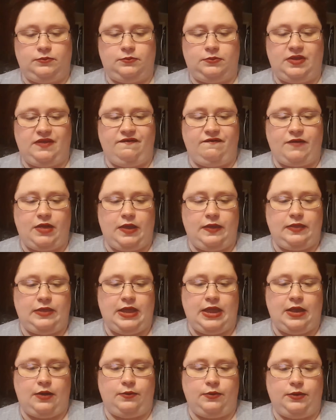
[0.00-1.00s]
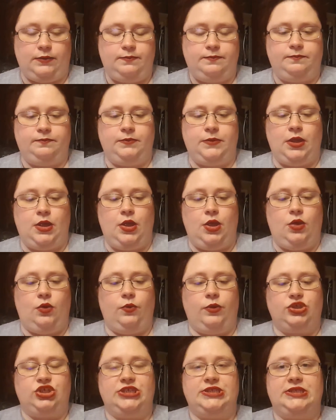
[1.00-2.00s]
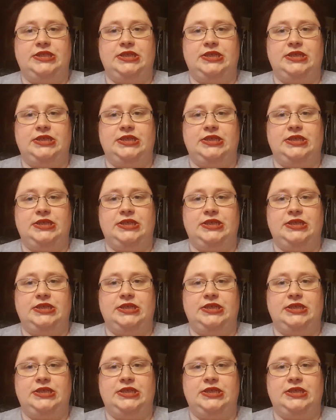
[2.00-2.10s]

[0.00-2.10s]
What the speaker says: Let me find that one, which is